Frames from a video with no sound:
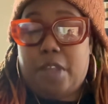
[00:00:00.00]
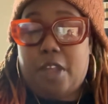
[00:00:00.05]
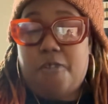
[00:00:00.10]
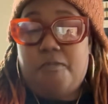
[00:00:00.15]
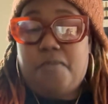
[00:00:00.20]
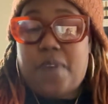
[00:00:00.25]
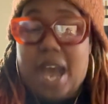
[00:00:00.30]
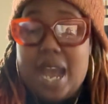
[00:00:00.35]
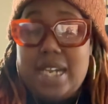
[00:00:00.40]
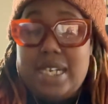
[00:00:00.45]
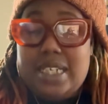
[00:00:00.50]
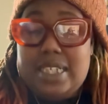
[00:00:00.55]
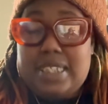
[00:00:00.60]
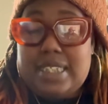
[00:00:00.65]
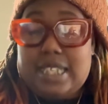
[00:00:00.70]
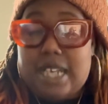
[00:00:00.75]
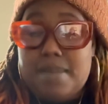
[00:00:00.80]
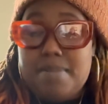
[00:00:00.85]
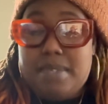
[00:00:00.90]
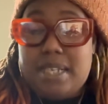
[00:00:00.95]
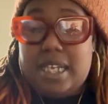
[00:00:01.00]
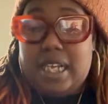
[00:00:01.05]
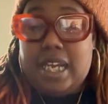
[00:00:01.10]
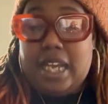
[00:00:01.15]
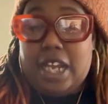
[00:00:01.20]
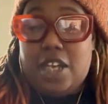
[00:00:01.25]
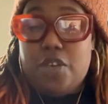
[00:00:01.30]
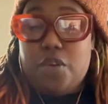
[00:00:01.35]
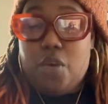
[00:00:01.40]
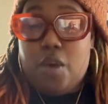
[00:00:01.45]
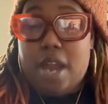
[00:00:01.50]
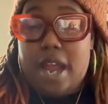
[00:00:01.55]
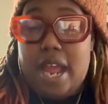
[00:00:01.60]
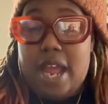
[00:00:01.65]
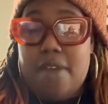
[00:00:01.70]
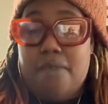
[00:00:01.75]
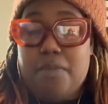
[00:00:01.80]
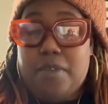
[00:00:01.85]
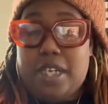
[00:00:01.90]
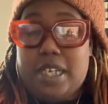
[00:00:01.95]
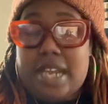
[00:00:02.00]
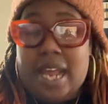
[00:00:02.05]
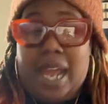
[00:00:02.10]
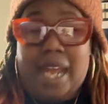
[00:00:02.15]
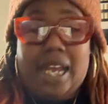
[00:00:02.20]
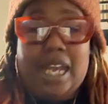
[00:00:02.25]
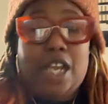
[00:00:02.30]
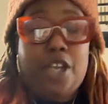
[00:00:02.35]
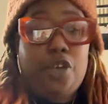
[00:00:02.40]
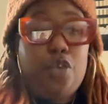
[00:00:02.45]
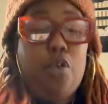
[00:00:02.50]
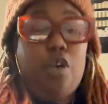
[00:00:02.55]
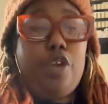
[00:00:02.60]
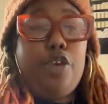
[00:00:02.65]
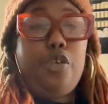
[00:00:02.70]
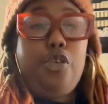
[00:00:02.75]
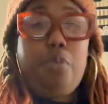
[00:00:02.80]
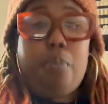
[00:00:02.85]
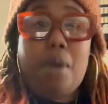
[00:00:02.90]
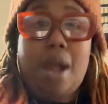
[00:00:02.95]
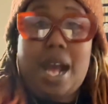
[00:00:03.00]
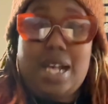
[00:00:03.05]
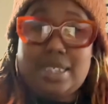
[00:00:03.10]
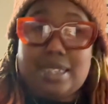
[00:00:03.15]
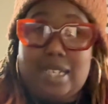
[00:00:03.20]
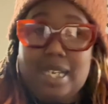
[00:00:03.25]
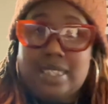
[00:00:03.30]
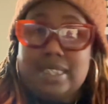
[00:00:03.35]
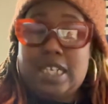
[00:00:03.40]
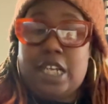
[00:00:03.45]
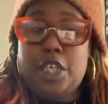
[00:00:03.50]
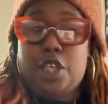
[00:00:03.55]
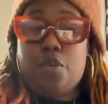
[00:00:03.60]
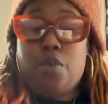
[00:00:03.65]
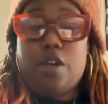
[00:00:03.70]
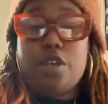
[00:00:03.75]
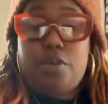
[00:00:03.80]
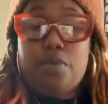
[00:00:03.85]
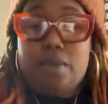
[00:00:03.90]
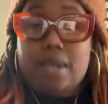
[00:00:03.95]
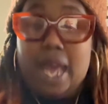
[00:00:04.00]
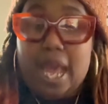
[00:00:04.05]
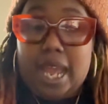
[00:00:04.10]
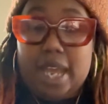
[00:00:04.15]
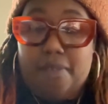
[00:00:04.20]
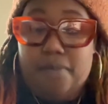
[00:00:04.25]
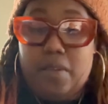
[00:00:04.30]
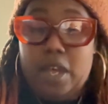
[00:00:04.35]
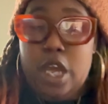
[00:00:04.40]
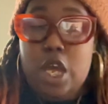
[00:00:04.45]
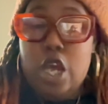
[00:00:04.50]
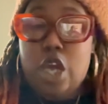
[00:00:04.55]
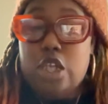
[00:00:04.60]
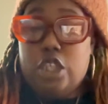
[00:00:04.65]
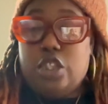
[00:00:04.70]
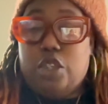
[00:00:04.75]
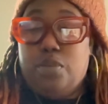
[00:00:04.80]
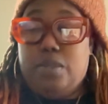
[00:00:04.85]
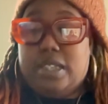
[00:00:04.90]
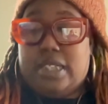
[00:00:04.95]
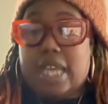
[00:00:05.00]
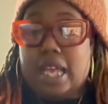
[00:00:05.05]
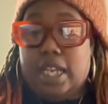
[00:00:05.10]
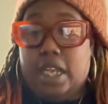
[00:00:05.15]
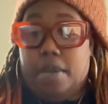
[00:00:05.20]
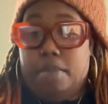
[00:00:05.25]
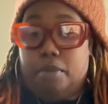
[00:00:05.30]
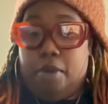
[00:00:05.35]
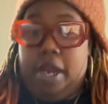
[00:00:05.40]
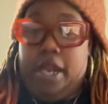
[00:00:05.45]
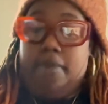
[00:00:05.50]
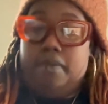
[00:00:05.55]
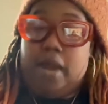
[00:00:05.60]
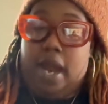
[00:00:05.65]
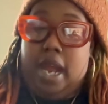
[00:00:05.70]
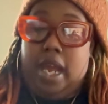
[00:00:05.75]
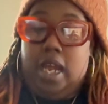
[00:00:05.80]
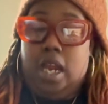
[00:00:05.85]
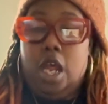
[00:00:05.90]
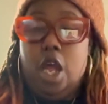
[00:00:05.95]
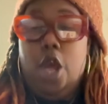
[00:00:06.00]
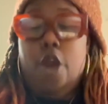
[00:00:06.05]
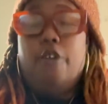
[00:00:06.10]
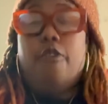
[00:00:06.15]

finding something in your everyday, in your new process, in your new life to celebrate, right?